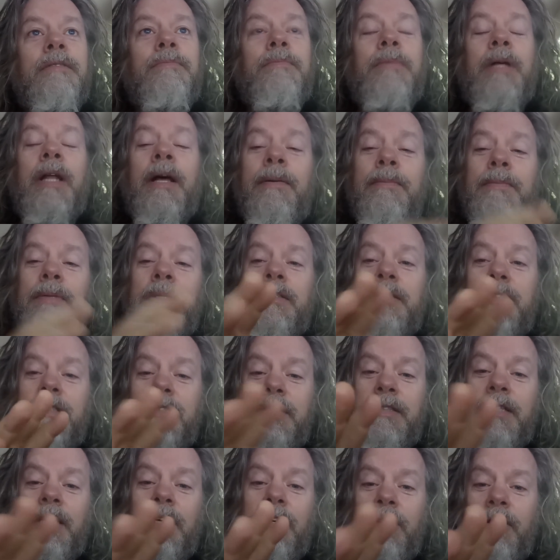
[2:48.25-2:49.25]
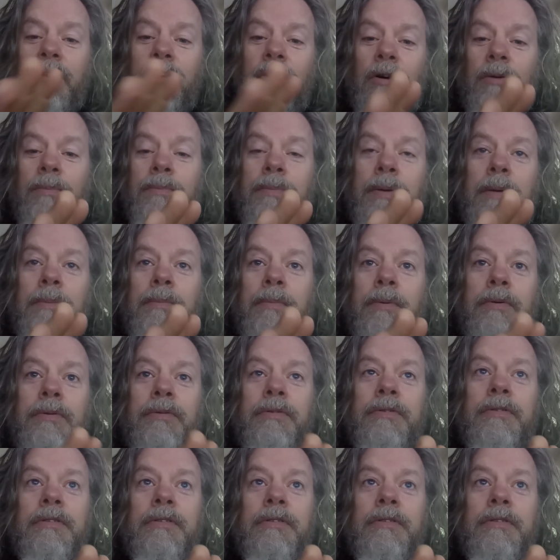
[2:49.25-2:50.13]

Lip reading: But I'm going to just tell you all, people,